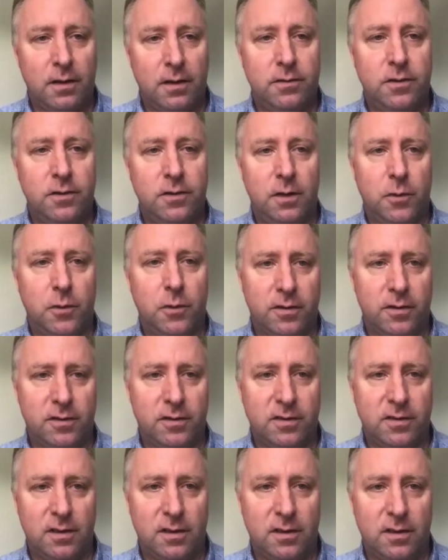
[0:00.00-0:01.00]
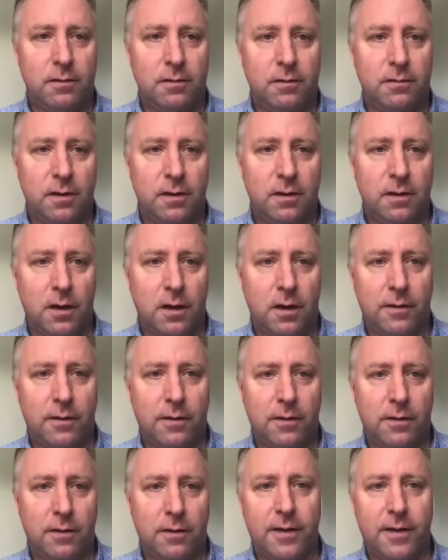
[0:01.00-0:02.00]
Judy Burleson, Maitre
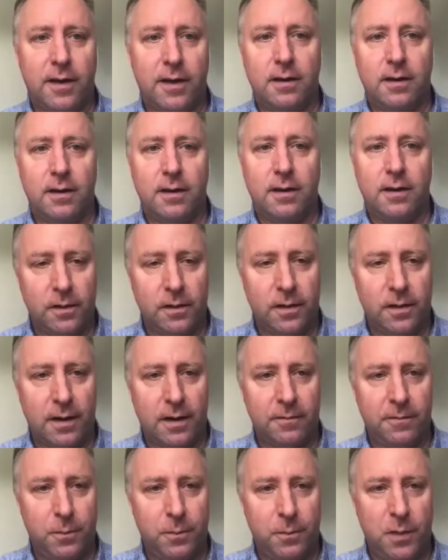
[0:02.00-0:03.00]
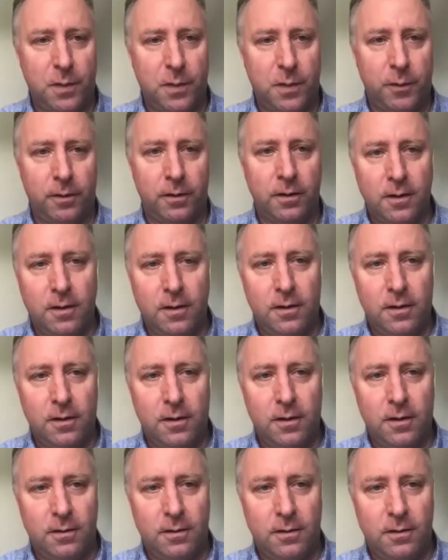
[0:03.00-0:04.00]
Bhargavan, a lot of people,
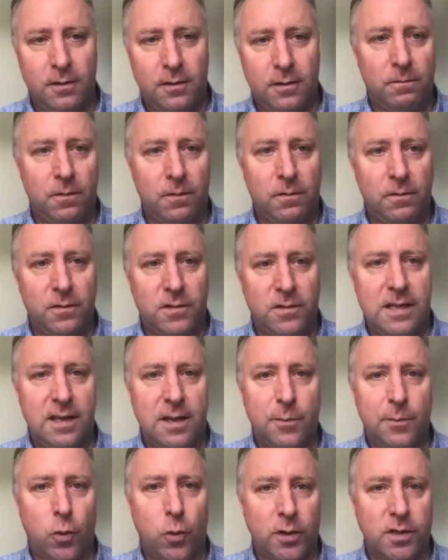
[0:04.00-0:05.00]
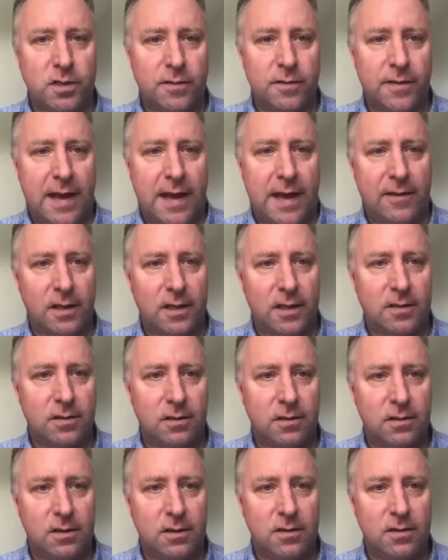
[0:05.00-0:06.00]
that see the importance of having
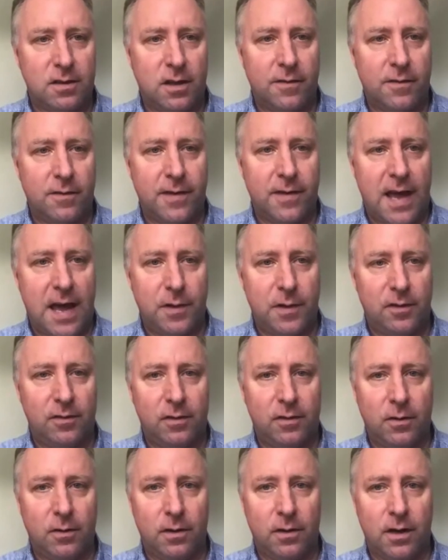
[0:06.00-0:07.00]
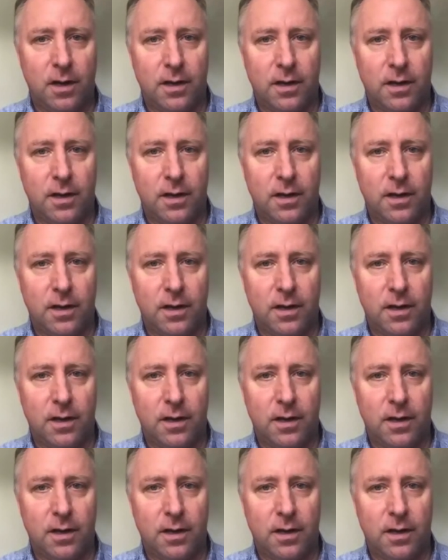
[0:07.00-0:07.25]
this stuff happen. So